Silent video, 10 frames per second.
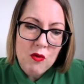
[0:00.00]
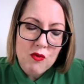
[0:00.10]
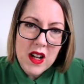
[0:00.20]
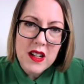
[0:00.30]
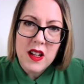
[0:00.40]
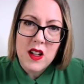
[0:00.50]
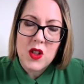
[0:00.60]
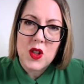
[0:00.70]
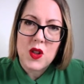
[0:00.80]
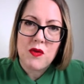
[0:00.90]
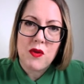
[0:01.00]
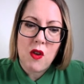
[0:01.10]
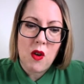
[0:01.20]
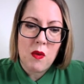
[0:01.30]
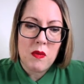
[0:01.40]
Researchers
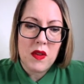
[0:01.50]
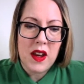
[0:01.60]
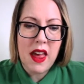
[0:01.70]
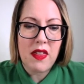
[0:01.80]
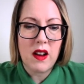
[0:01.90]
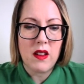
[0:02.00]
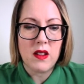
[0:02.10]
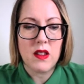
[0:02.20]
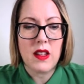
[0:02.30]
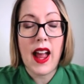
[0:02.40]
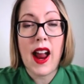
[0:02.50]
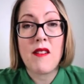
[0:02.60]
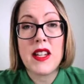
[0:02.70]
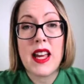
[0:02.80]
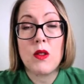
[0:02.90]
from the Netherlands
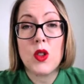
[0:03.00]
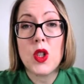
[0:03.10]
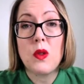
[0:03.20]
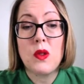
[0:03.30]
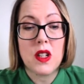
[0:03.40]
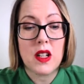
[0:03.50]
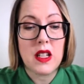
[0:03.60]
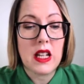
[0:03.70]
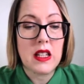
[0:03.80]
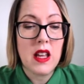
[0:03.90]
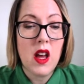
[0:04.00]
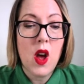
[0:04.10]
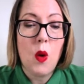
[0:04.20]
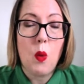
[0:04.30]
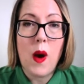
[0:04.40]
carried out 2 studies
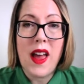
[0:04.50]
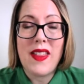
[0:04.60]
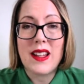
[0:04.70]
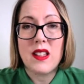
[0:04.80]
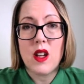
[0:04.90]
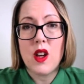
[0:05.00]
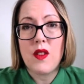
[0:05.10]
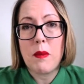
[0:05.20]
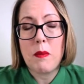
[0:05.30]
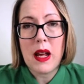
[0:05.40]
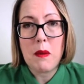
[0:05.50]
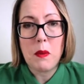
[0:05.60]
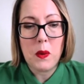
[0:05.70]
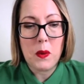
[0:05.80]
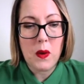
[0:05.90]
where they surveyed
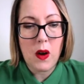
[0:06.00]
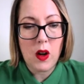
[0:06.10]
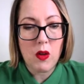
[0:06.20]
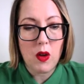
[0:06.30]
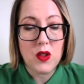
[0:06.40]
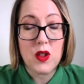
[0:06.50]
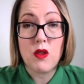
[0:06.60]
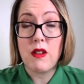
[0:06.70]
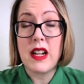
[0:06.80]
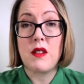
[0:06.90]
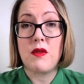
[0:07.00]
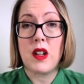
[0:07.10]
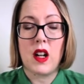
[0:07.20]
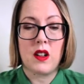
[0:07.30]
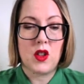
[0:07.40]
people across 3
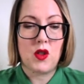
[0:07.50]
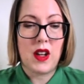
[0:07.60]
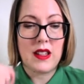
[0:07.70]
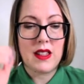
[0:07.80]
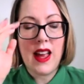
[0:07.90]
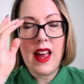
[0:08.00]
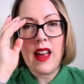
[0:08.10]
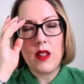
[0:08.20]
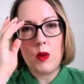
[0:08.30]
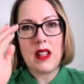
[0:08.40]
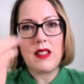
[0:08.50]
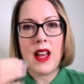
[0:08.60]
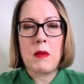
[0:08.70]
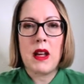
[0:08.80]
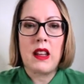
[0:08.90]
different countries to
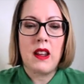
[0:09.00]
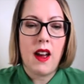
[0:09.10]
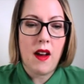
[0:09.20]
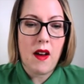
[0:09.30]
examine